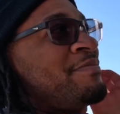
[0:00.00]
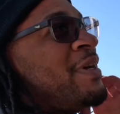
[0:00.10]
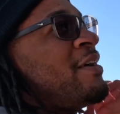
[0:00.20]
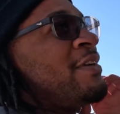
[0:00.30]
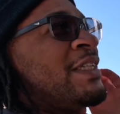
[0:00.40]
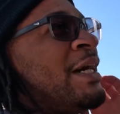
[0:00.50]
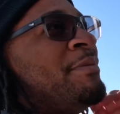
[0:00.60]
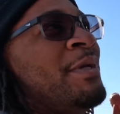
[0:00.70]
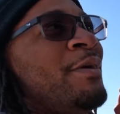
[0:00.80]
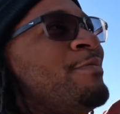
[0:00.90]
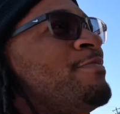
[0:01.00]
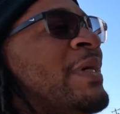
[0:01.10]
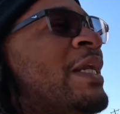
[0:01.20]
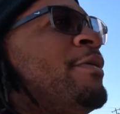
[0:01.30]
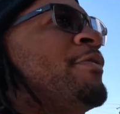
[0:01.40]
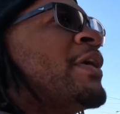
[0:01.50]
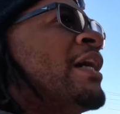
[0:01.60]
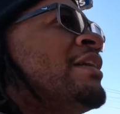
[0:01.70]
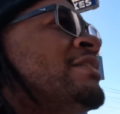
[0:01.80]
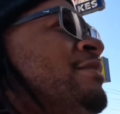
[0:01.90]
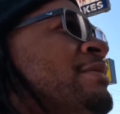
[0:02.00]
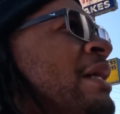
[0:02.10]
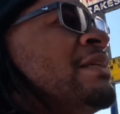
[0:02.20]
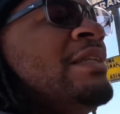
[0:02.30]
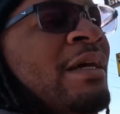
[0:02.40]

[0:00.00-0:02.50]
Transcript: every time it don't it don't work out. Sometimes it's